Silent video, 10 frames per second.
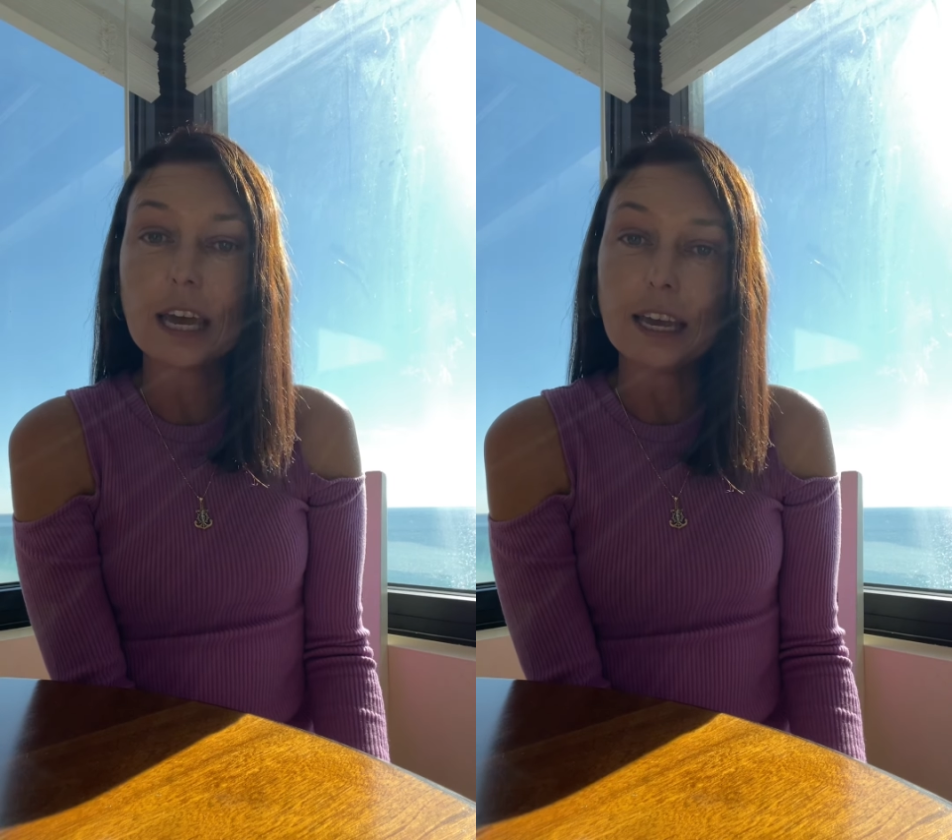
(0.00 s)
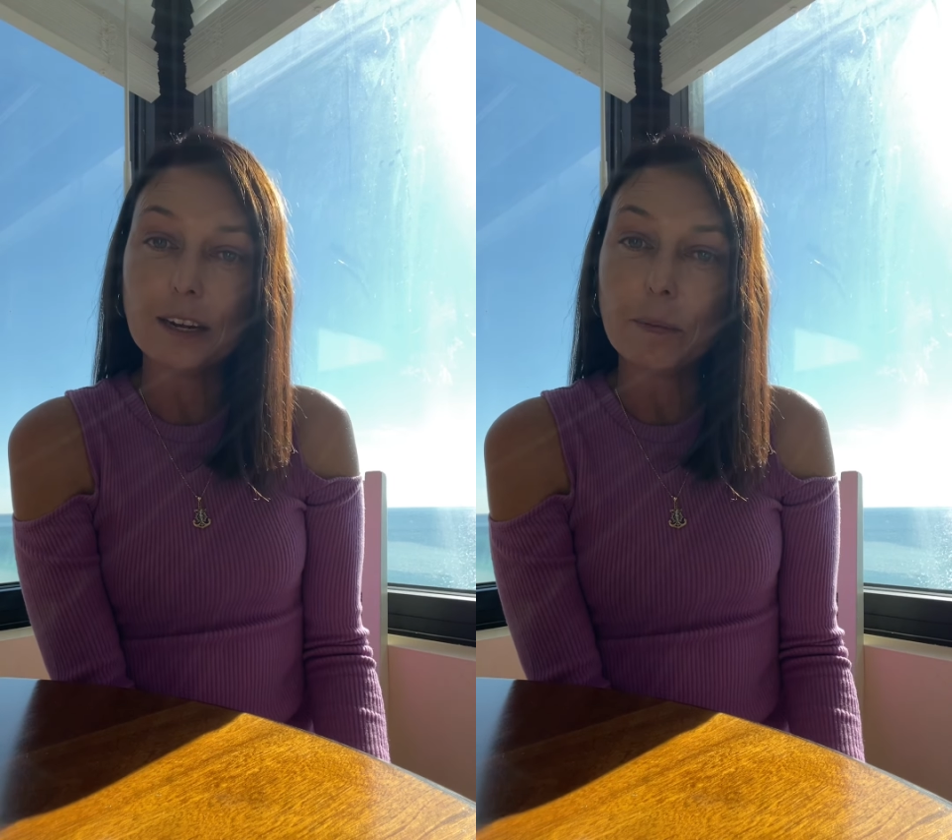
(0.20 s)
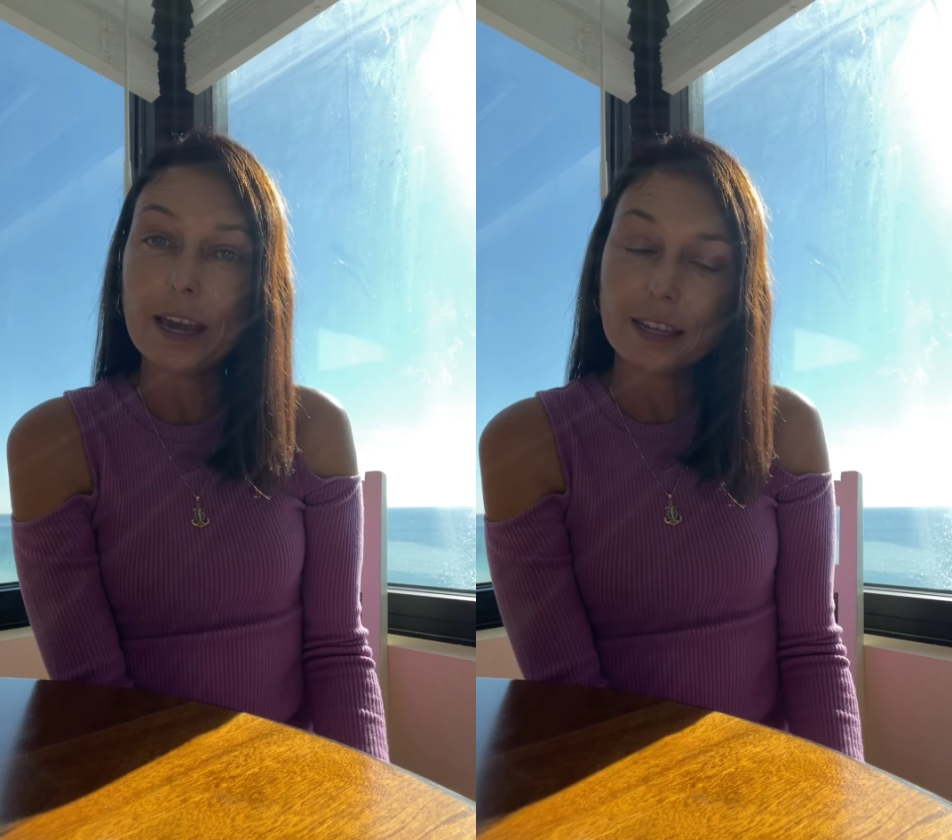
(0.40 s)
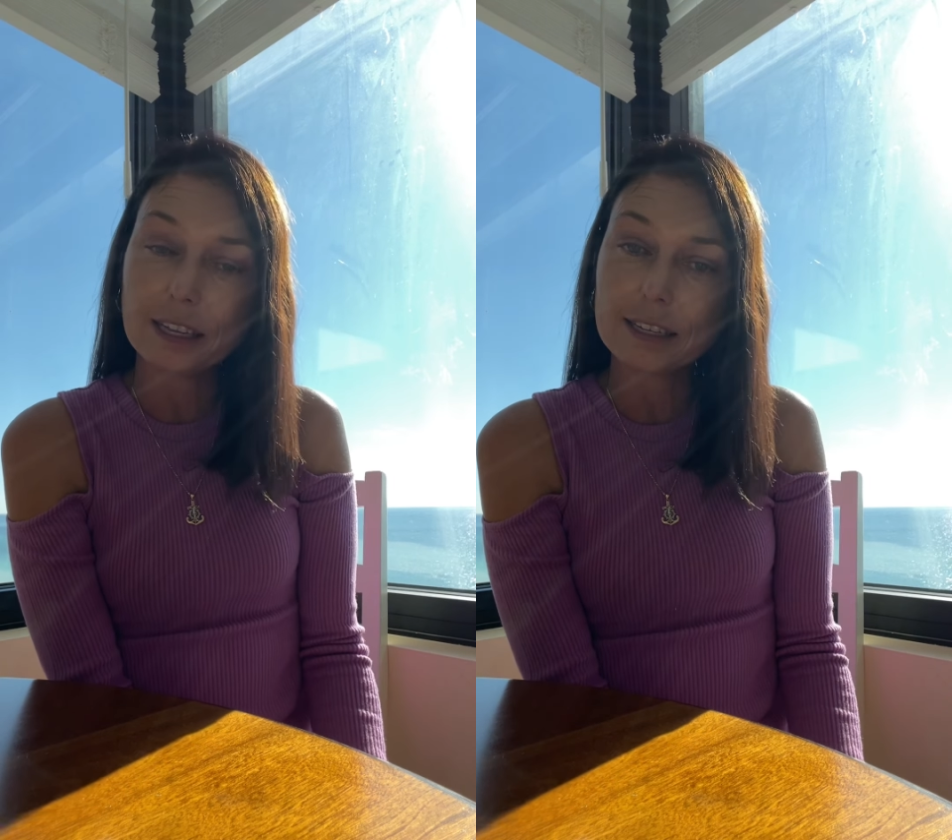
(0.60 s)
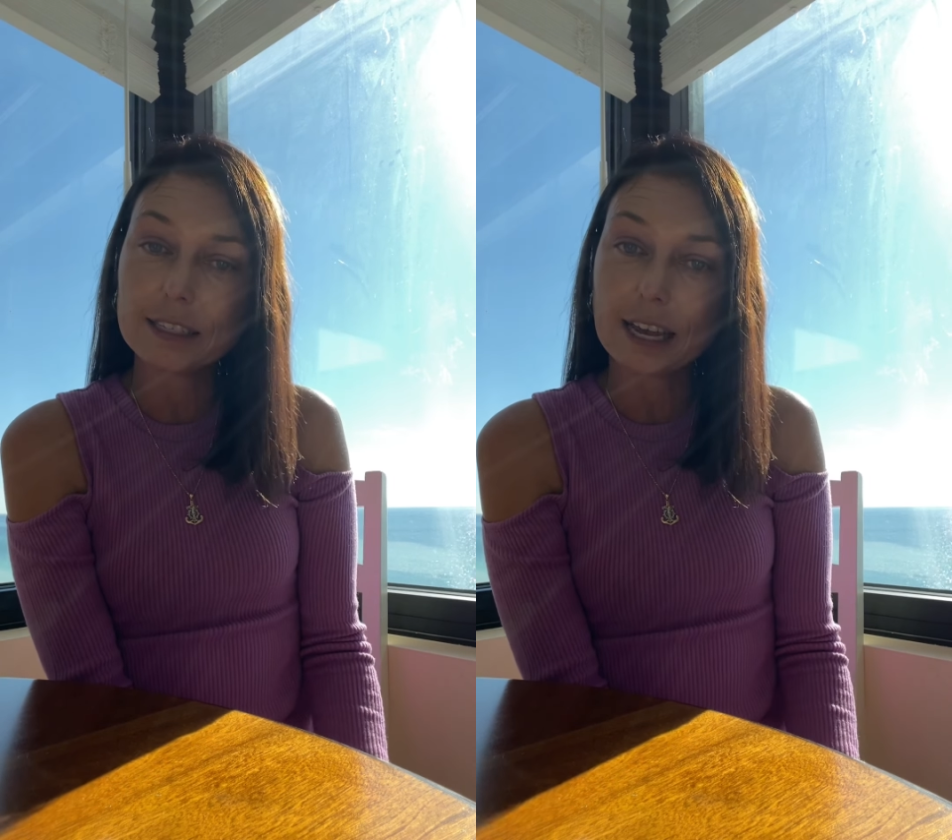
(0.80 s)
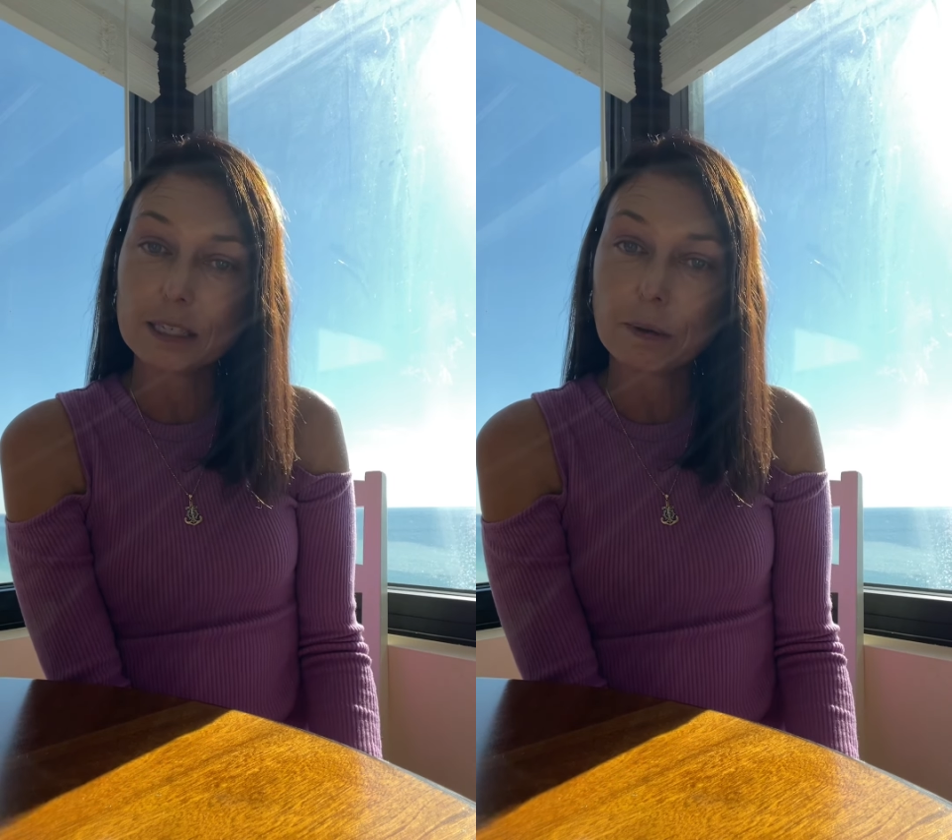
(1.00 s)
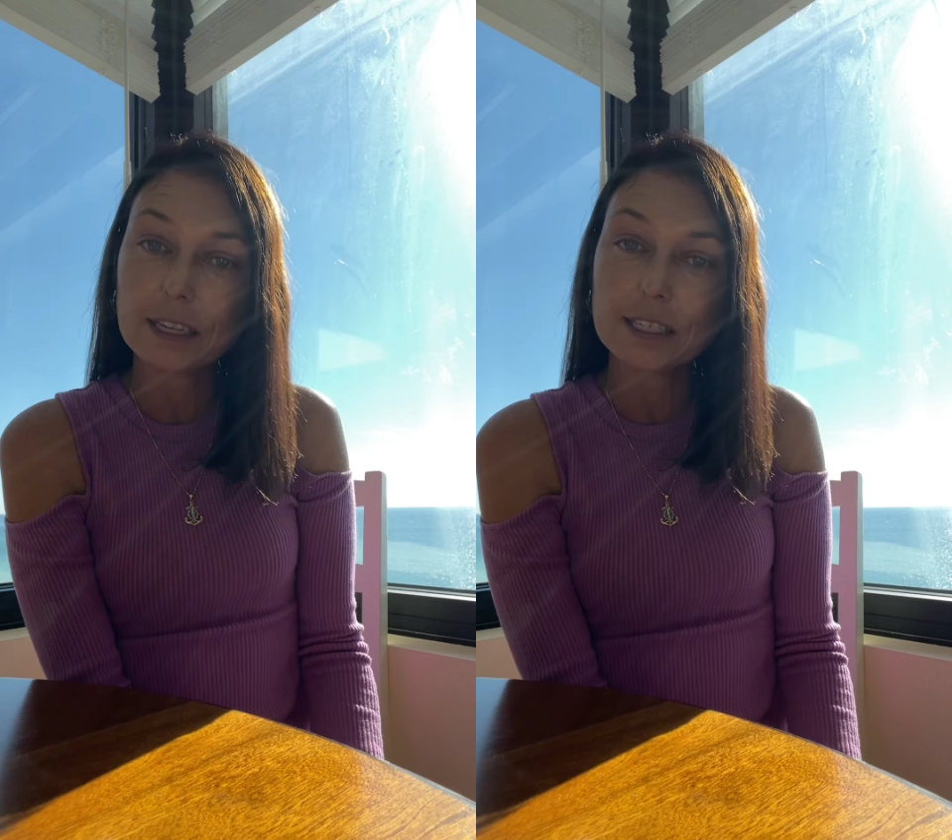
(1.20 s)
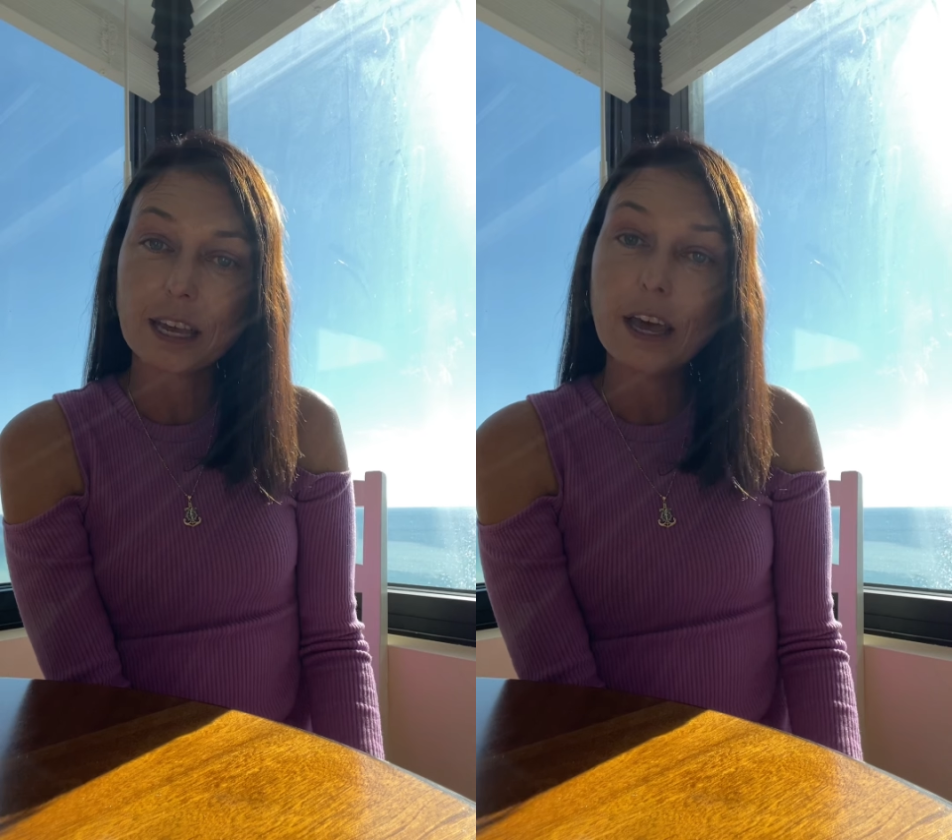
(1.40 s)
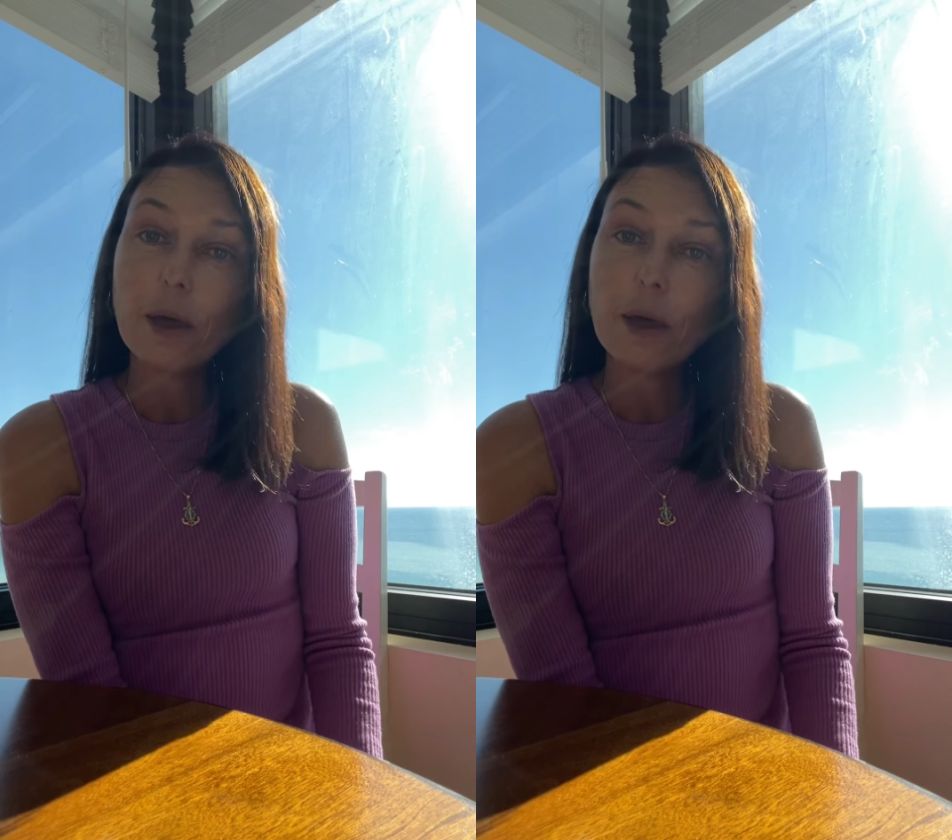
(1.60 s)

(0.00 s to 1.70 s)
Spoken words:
and paying the assessments.